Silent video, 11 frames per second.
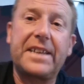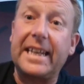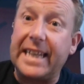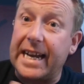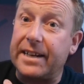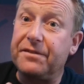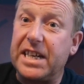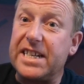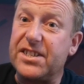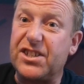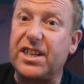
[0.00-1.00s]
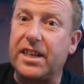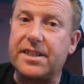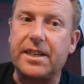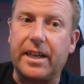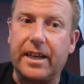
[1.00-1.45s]
that lack of
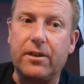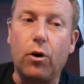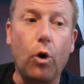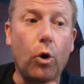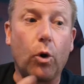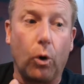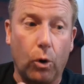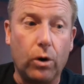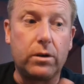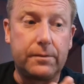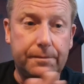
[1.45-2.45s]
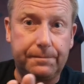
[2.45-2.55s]
yeastiness in it, or